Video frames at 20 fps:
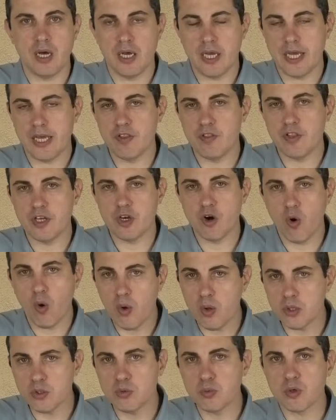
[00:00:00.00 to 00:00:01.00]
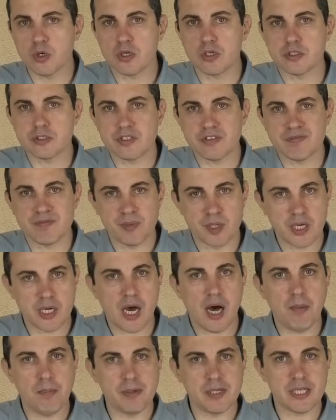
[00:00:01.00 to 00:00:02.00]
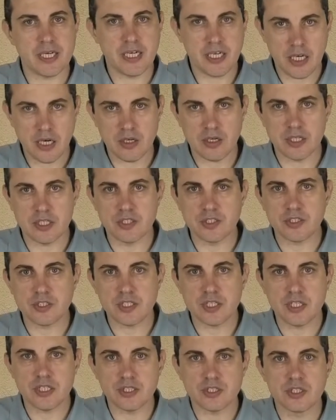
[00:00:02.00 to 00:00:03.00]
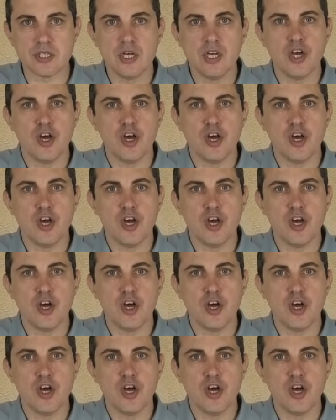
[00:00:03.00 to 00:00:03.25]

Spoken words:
In the old world of monopoly currencies,